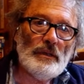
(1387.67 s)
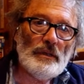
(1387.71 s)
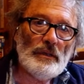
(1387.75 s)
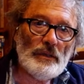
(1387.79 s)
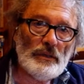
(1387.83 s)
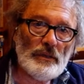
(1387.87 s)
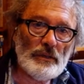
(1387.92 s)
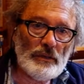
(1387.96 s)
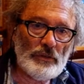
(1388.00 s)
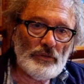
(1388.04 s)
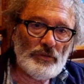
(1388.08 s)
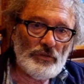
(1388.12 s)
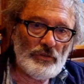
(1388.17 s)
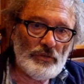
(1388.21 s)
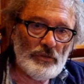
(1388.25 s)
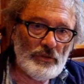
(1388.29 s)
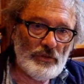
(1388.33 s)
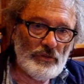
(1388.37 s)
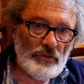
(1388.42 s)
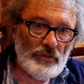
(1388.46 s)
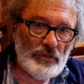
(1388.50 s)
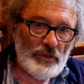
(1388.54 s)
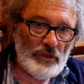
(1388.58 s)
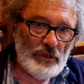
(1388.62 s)
And I'll see
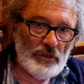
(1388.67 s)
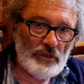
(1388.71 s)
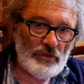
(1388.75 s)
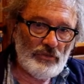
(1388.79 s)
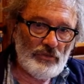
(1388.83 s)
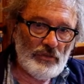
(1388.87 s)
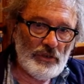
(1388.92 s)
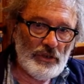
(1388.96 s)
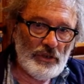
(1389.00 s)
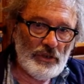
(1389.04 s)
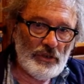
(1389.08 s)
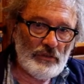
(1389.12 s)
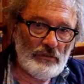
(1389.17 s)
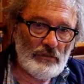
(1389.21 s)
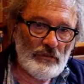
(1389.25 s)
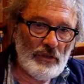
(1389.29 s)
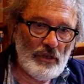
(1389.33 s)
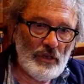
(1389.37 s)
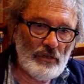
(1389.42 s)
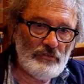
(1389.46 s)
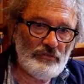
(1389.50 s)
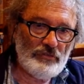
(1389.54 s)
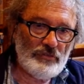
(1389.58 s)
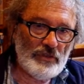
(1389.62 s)
you on the next video.
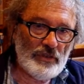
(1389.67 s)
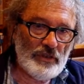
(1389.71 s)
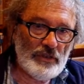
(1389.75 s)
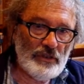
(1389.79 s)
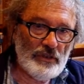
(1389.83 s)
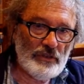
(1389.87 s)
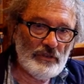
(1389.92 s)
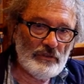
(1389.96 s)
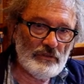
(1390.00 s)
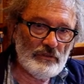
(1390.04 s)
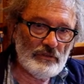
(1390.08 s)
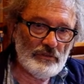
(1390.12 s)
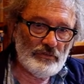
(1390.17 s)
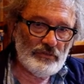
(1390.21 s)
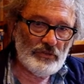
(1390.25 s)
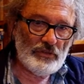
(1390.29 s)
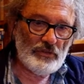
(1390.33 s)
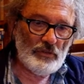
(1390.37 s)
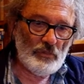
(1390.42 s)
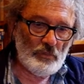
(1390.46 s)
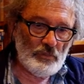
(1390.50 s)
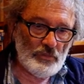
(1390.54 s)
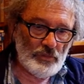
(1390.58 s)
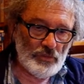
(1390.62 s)
Hopefully, if
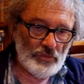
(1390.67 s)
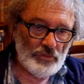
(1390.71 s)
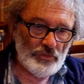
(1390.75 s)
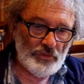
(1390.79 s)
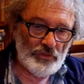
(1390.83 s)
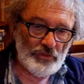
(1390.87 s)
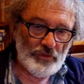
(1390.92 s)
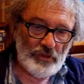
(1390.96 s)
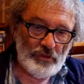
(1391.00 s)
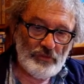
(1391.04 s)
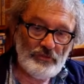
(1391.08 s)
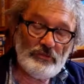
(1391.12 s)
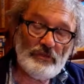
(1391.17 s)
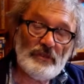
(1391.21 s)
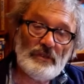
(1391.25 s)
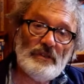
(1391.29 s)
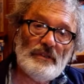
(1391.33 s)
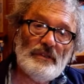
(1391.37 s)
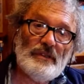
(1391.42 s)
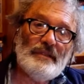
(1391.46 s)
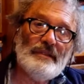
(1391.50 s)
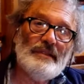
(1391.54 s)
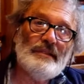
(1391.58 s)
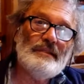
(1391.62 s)
you're not bored stiff.
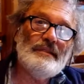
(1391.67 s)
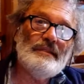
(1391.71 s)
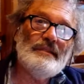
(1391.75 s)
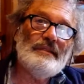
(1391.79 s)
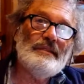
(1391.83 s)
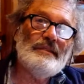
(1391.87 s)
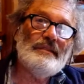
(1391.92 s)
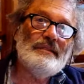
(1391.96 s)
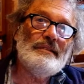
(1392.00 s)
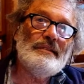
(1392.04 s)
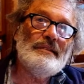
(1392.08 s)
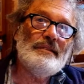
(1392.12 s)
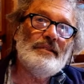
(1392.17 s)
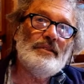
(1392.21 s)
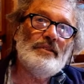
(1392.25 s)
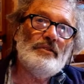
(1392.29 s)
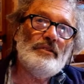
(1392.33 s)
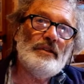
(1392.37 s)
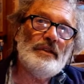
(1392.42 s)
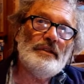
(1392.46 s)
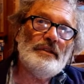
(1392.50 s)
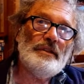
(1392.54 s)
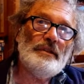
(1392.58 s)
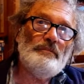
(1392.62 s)

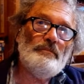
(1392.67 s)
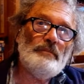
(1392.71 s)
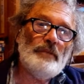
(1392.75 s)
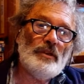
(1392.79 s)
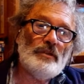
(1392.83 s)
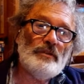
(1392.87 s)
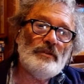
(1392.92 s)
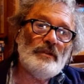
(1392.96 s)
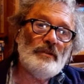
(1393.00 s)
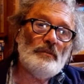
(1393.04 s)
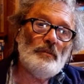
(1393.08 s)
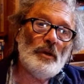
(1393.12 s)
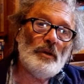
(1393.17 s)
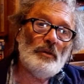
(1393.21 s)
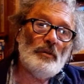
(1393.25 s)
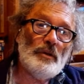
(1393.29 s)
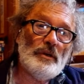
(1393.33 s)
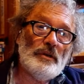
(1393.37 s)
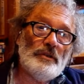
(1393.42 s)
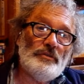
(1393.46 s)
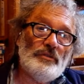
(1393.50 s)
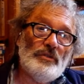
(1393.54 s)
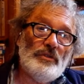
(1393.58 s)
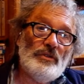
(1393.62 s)
Alright then, I don't know who my
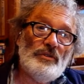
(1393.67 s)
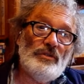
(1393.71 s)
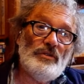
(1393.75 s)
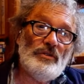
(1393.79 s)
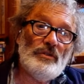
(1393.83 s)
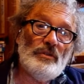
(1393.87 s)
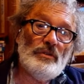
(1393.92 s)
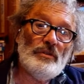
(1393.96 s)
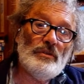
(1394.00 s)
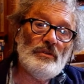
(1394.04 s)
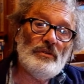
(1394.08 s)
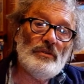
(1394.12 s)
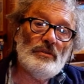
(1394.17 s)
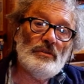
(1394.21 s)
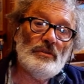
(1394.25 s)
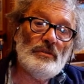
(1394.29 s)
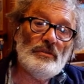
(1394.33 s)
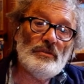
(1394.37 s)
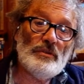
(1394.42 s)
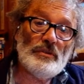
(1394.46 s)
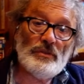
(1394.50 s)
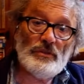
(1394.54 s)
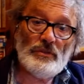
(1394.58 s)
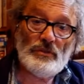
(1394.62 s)
wife is.
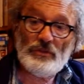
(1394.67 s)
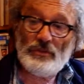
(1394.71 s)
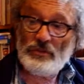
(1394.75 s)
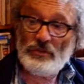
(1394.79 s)
Yeah.